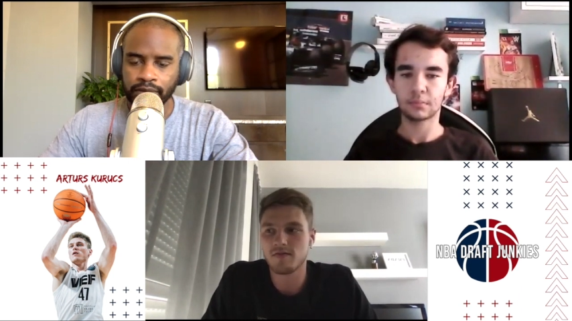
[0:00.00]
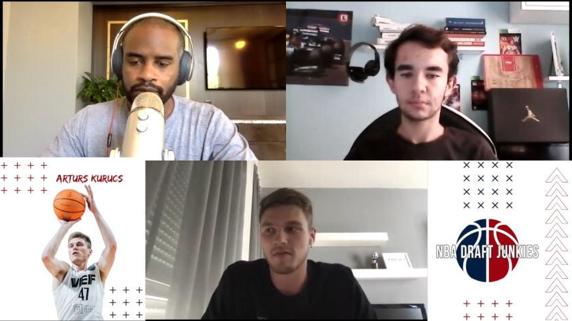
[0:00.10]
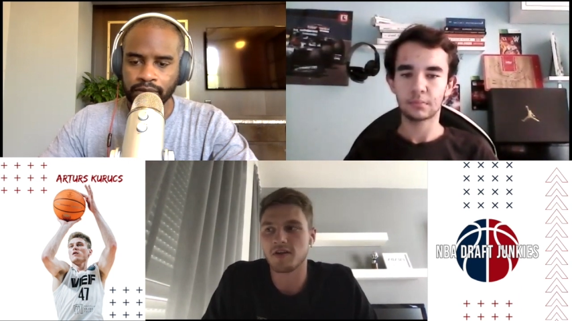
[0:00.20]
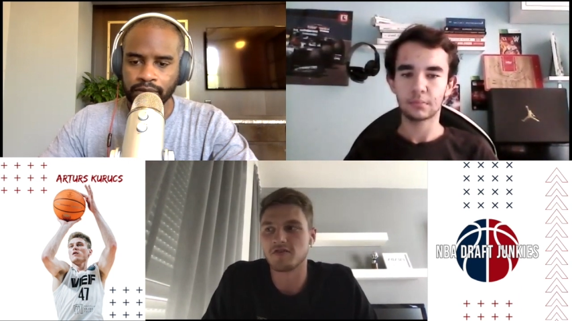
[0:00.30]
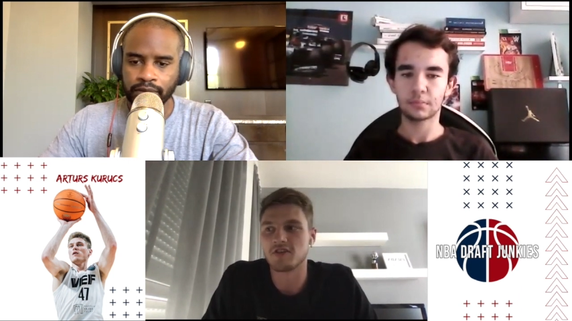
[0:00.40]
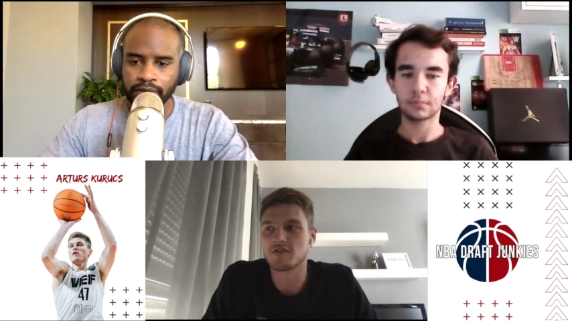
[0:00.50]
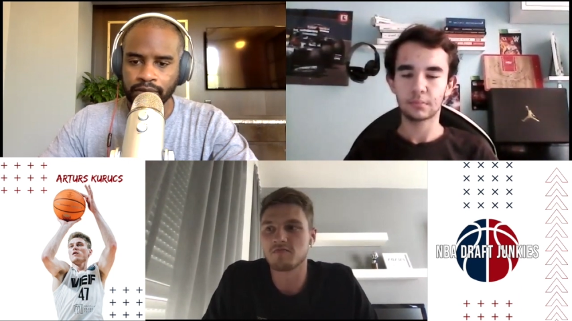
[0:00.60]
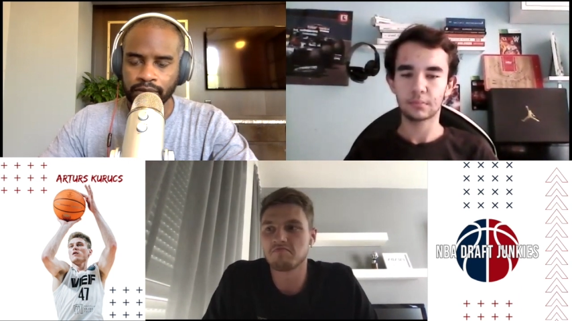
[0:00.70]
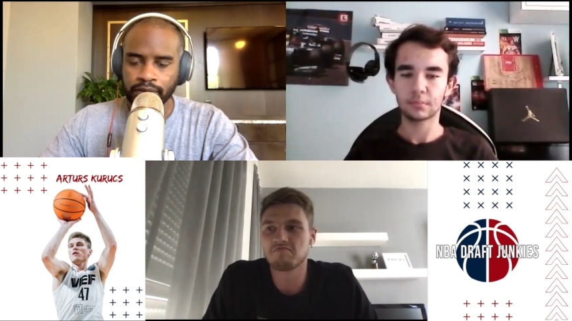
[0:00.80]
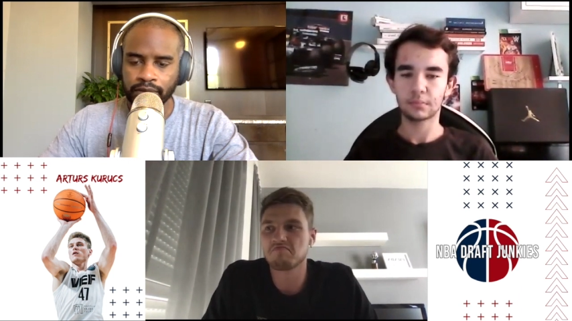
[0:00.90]
Speaker 1: and just
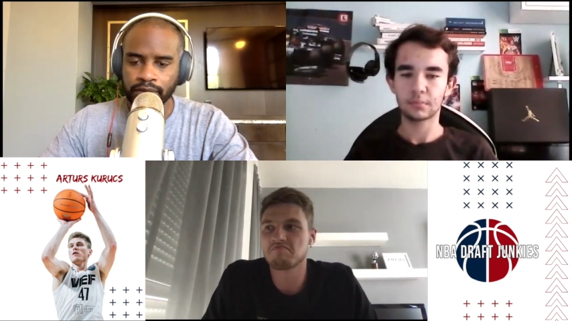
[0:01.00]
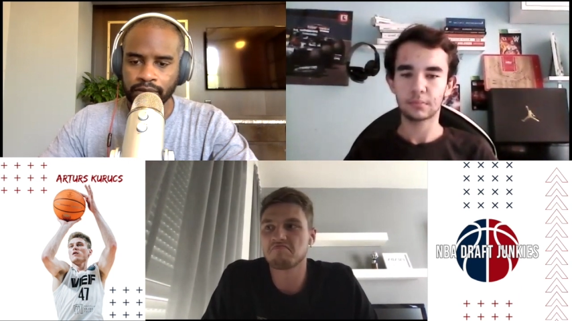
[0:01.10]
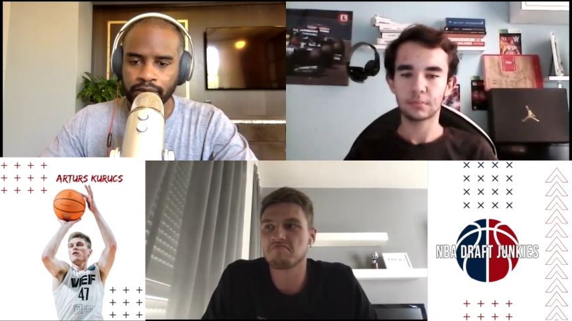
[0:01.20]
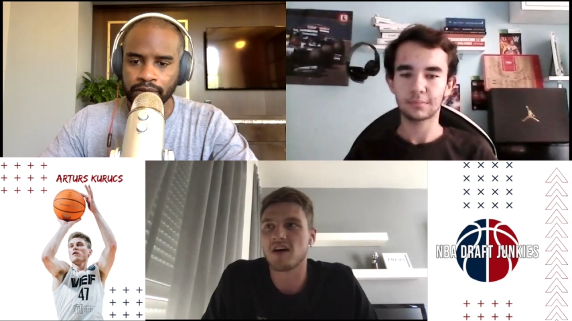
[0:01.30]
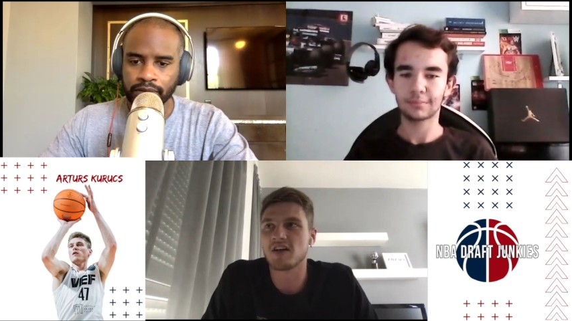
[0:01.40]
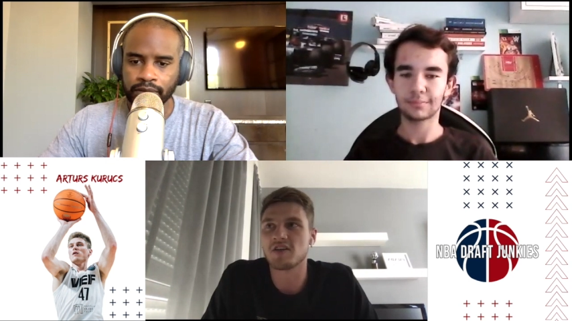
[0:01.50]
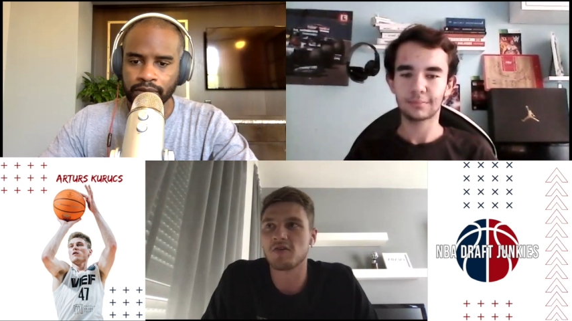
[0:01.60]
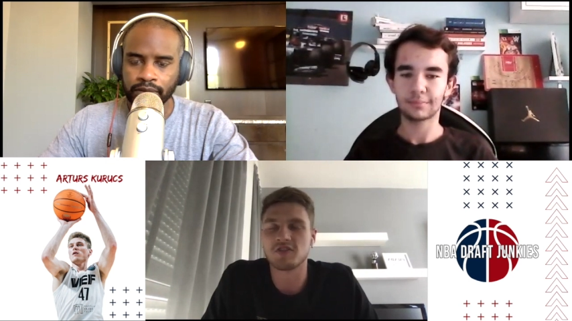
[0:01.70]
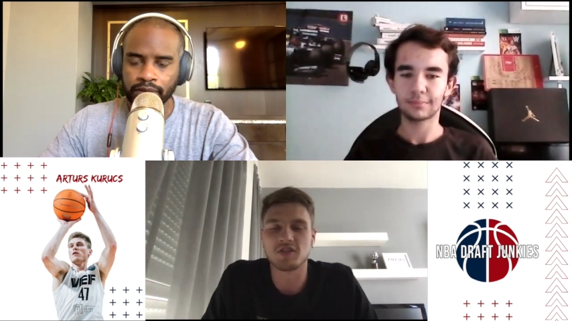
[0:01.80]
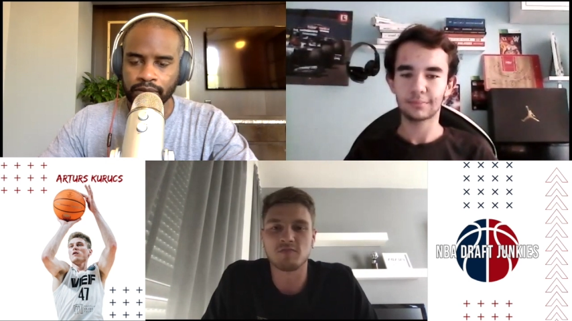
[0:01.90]
I don't
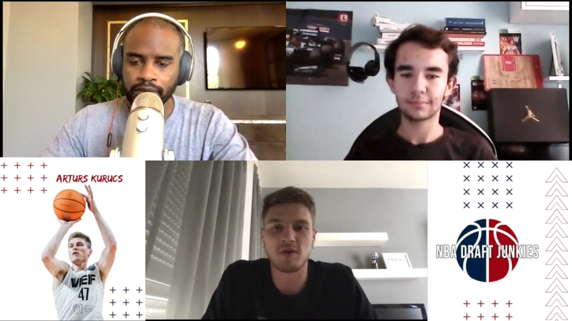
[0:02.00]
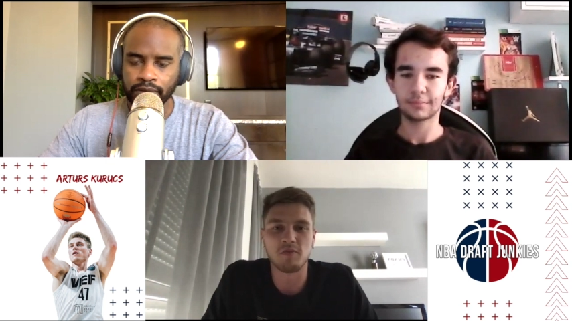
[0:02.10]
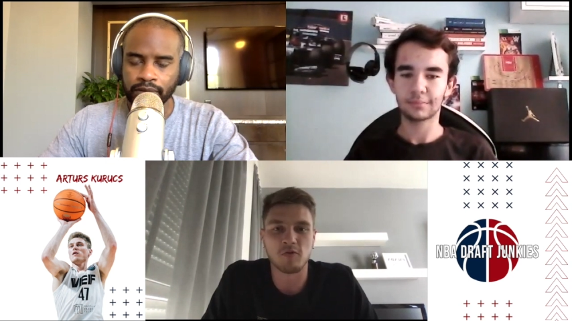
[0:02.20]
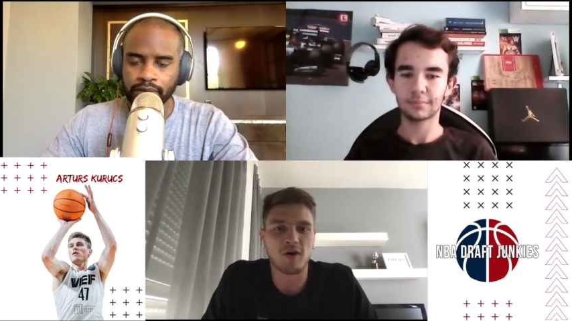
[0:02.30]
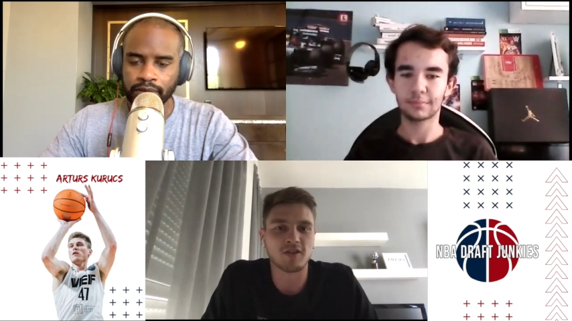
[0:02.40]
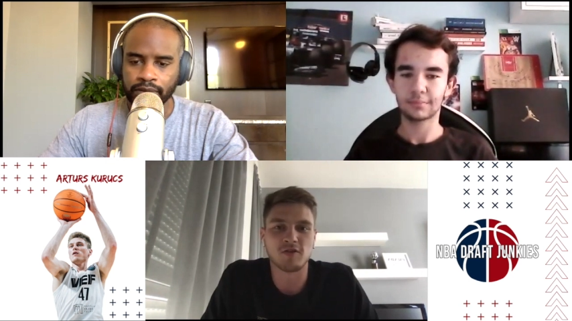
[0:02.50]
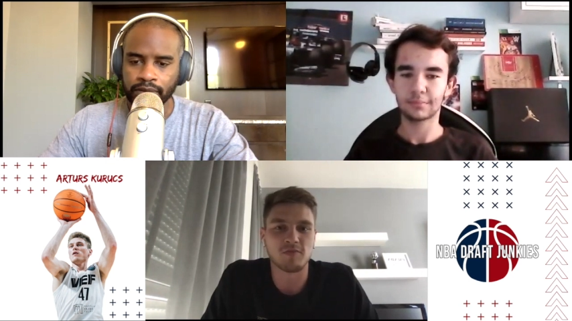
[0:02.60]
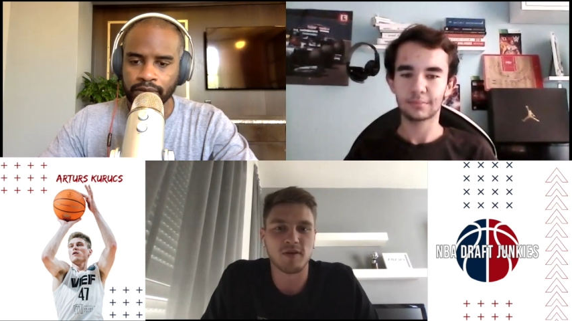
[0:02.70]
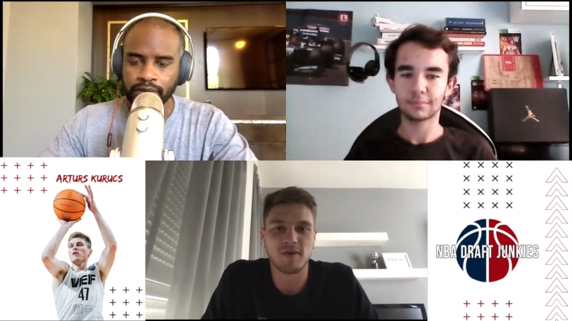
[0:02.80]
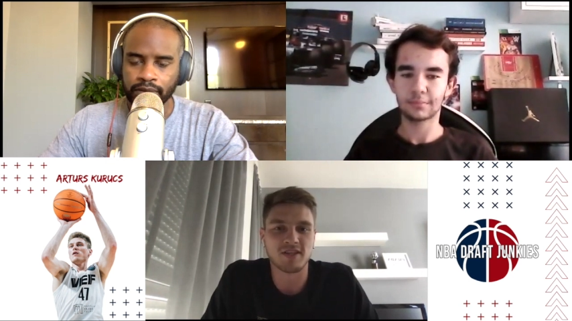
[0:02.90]
know, just people want to
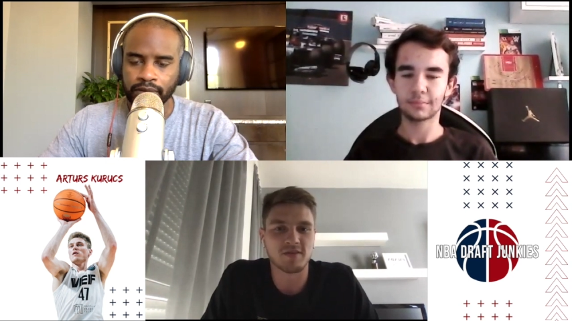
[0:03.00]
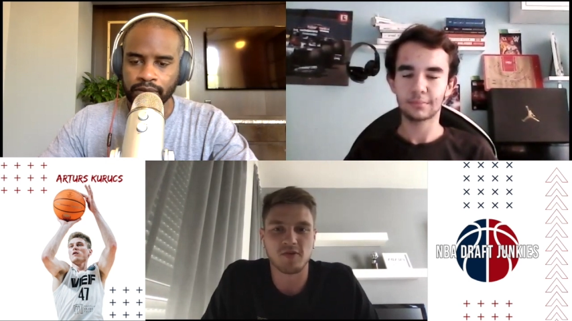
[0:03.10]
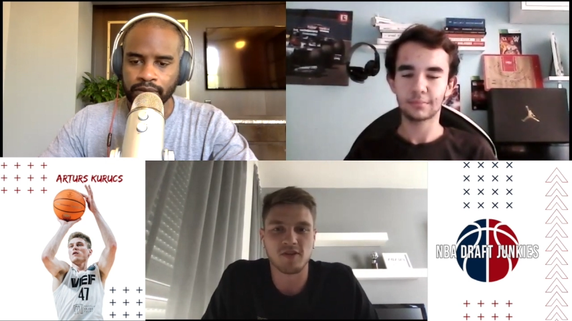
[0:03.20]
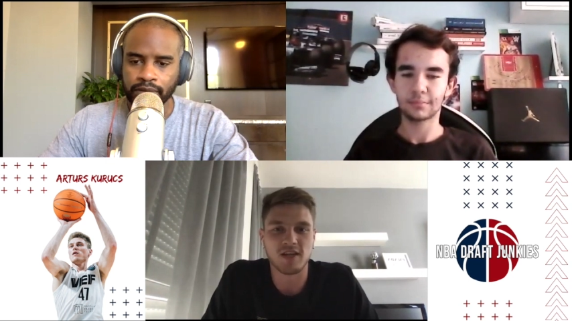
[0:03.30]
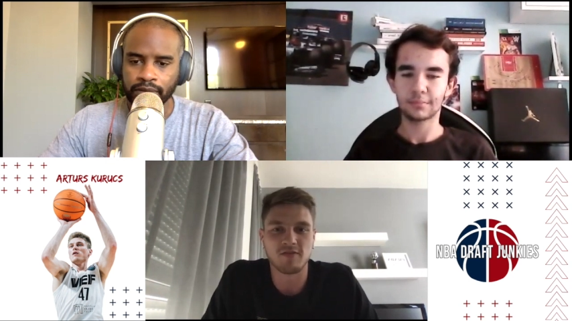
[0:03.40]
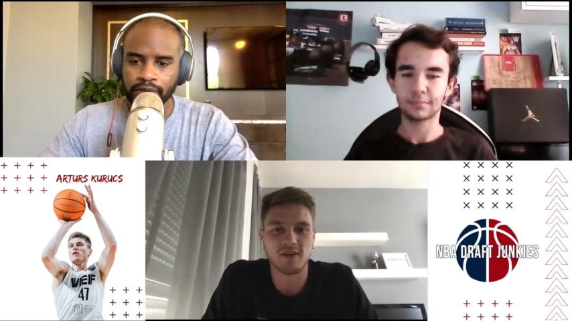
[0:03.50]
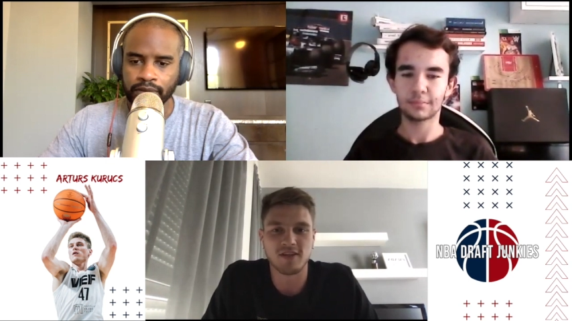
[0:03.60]
play basketball in Latvia.